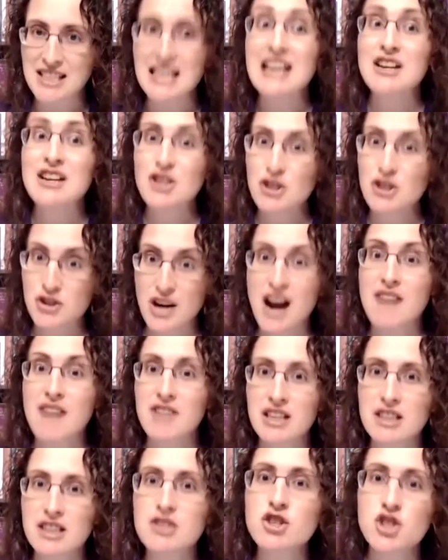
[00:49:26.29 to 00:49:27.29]
and you're driving
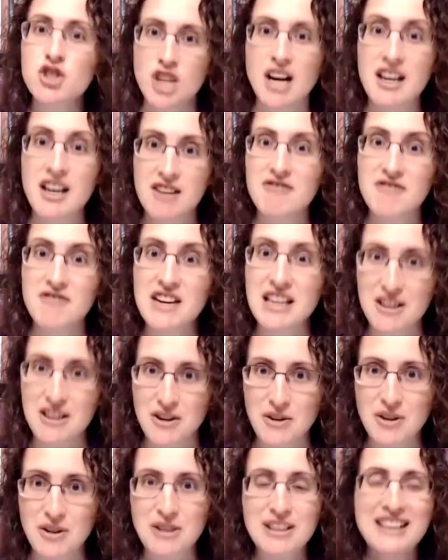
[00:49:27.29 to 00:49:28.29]
this giant vehicle.